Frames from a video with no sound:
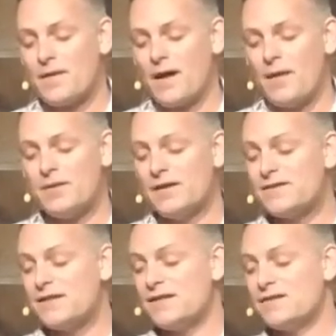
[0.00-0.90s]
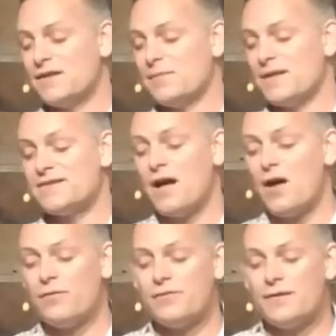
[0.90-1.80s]
I've been listening to
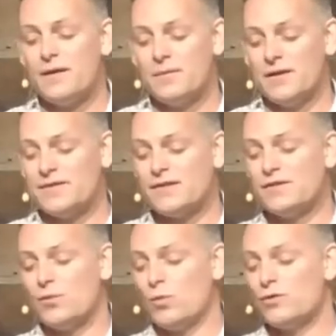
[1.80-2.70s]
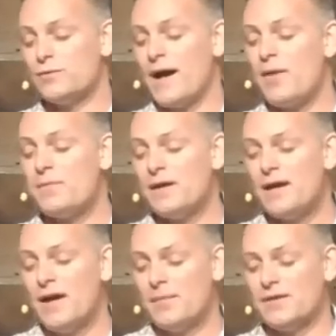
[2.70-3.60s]
myself, I've been listening to the world around me,
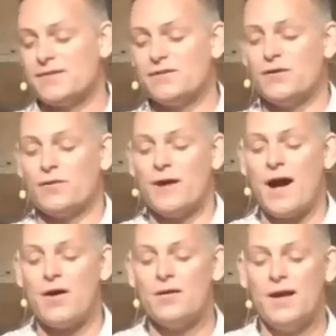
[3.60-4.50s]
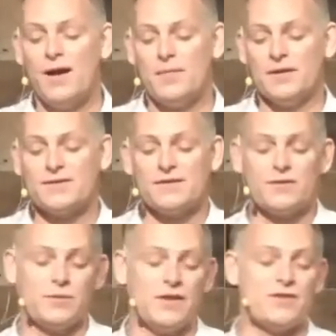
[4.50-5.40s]
I've been listening to the crowd, I've been listening
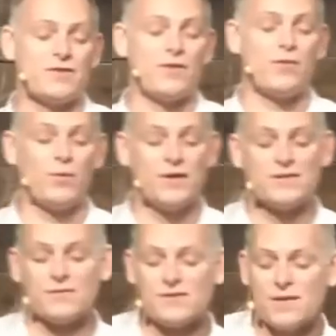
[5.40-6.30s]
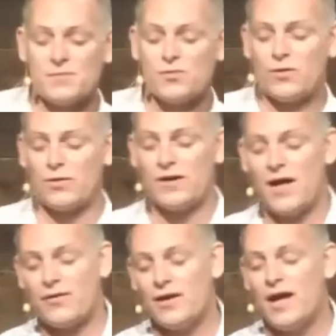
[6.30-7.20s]
to religious authorities of some sort or
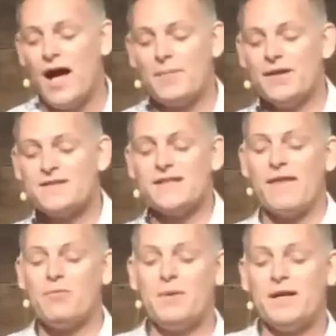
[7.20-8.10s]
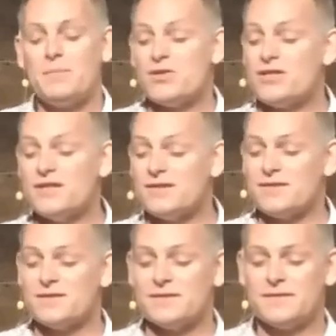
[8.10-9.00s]
another. I've been listening to everybody but Jesus.